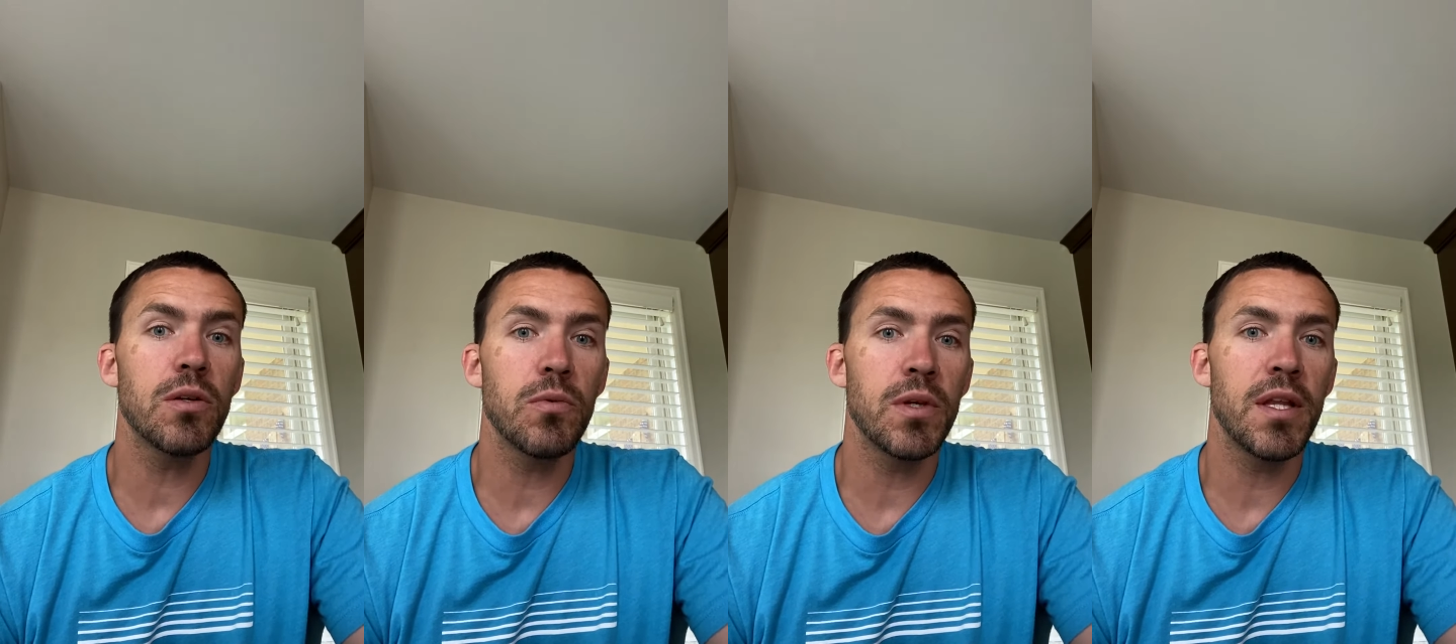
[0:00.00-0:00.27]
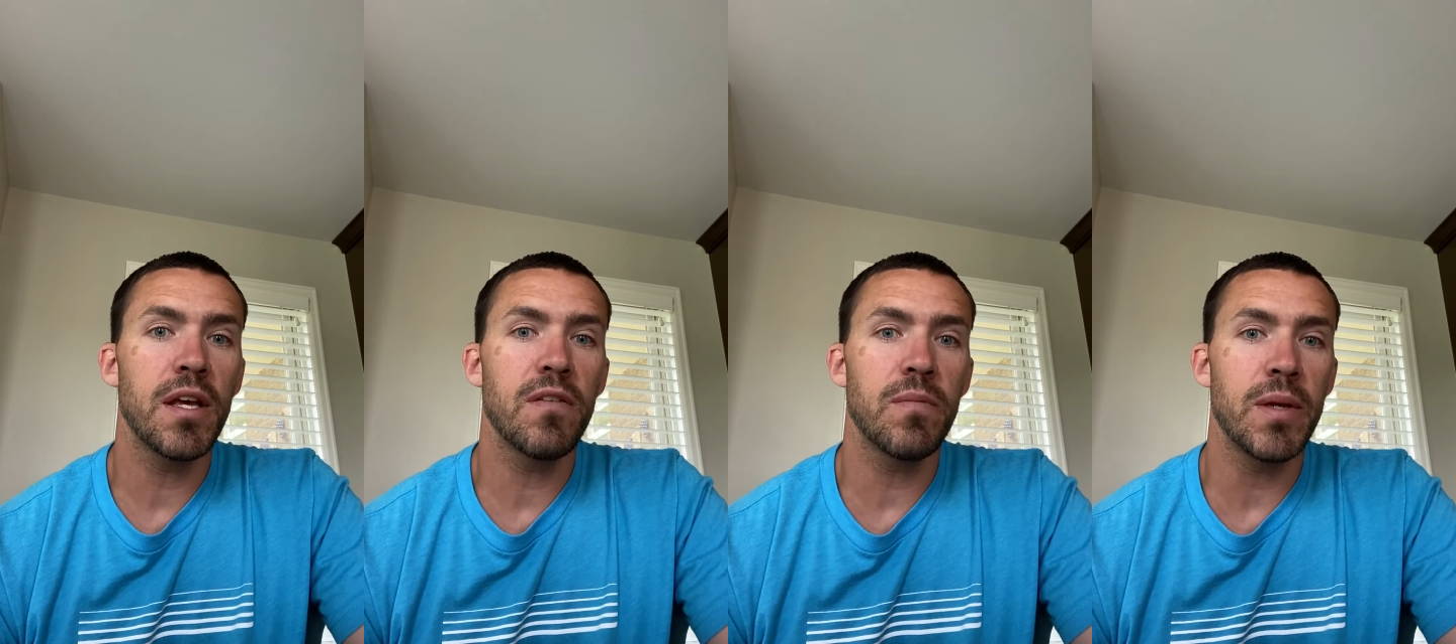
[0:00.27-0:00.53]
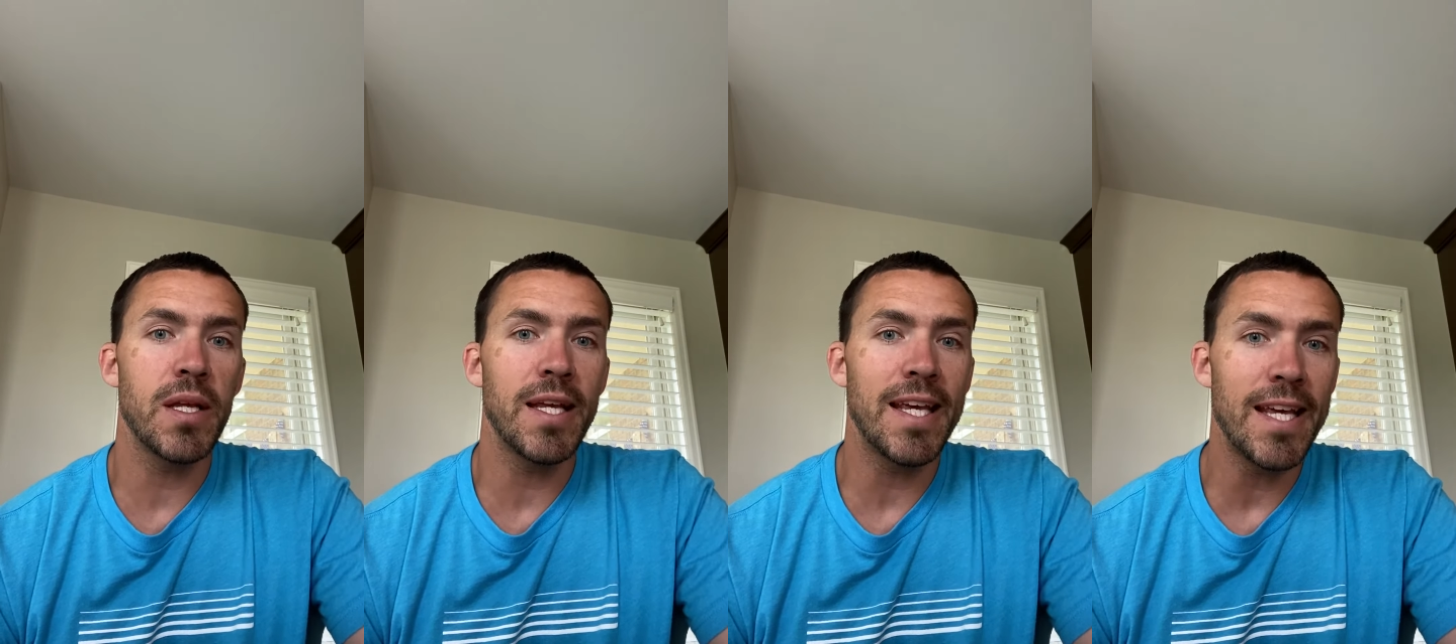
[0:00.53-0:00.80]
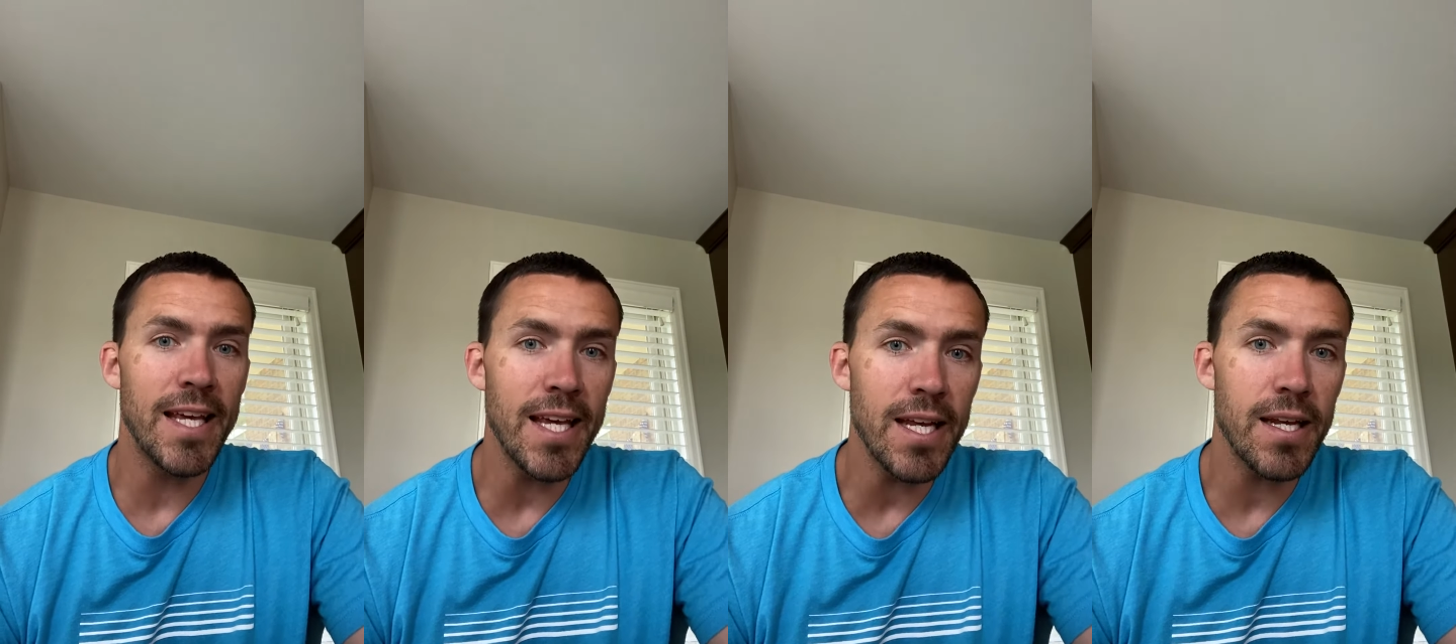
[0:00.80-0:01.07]
when they've been
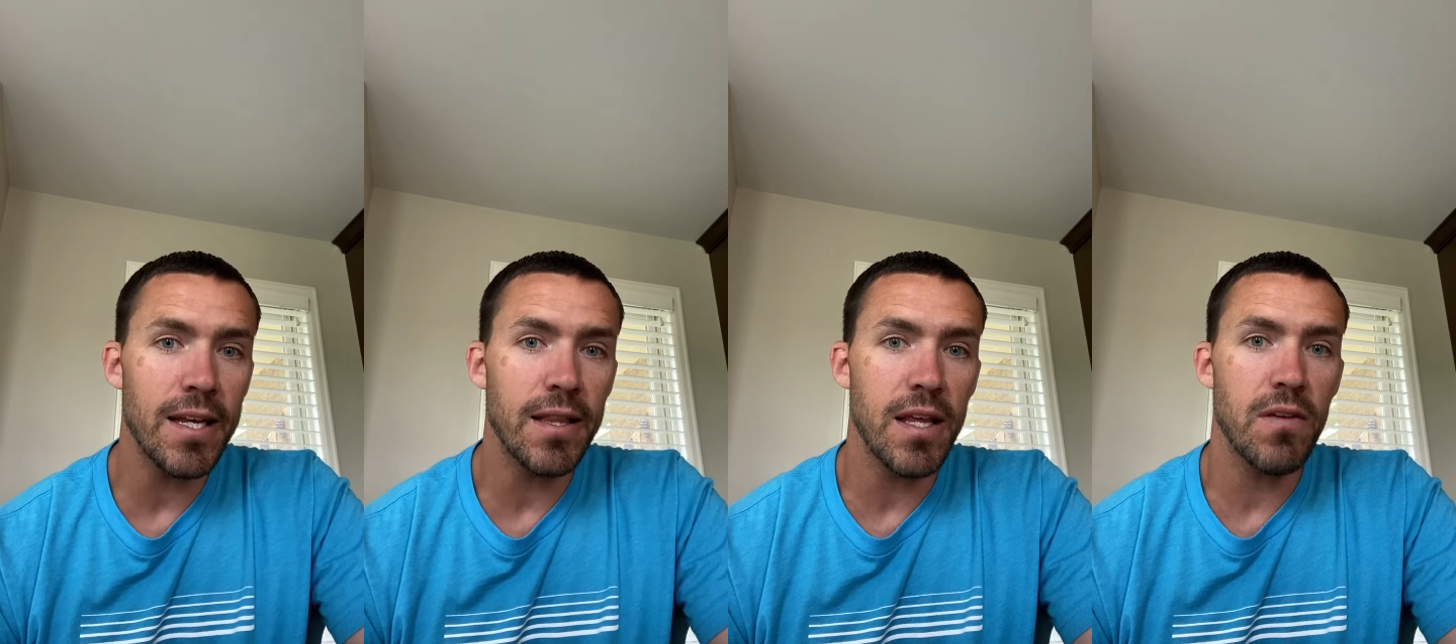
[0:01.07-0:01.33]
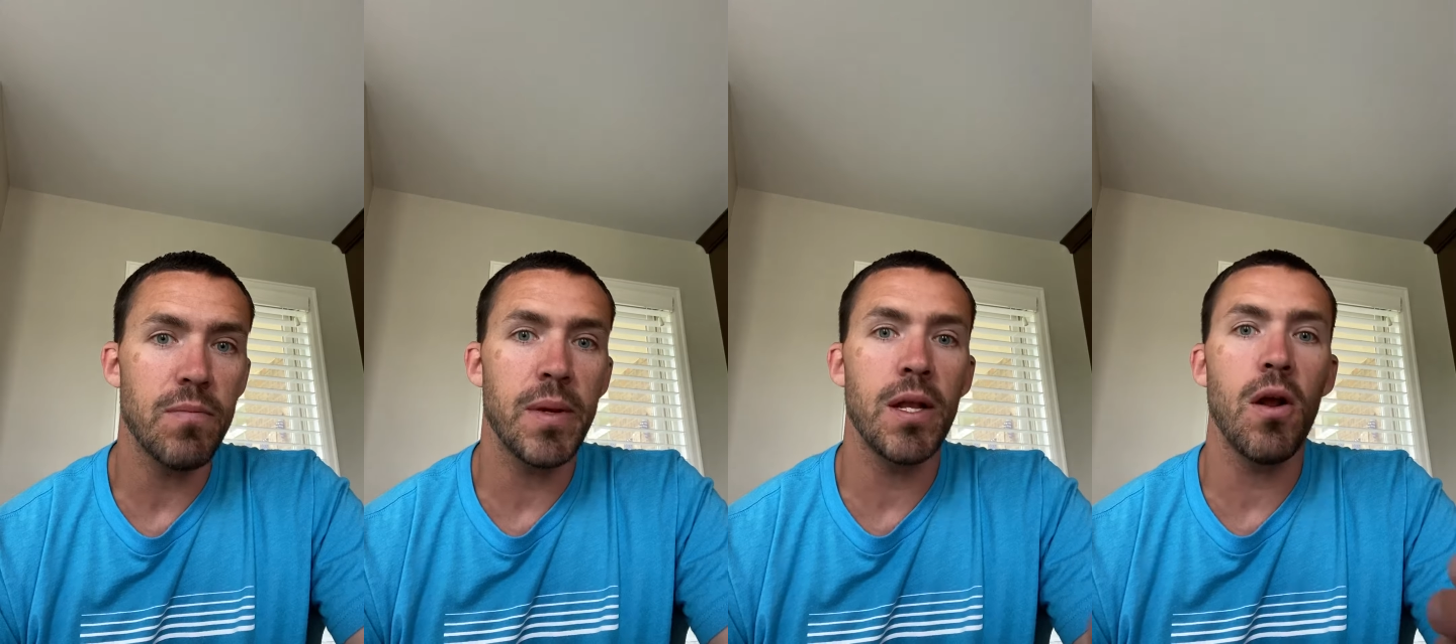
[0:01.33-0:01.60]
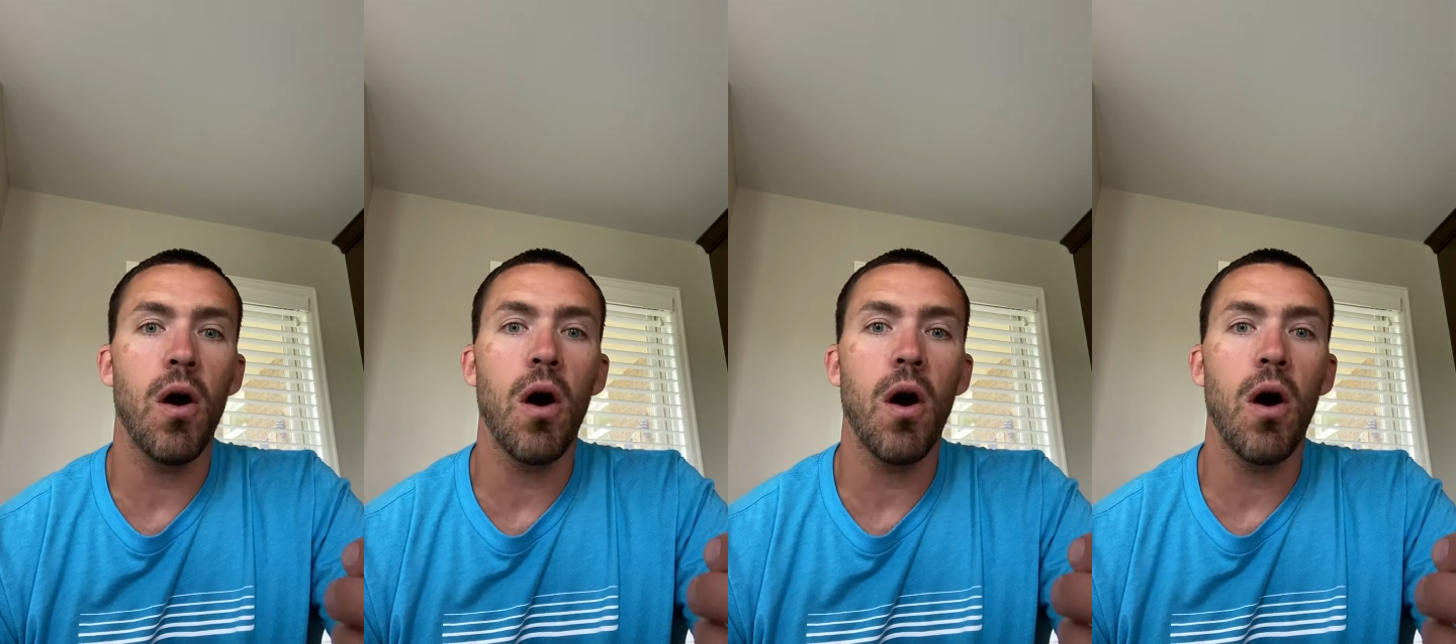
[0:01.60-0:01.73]
heated, they've been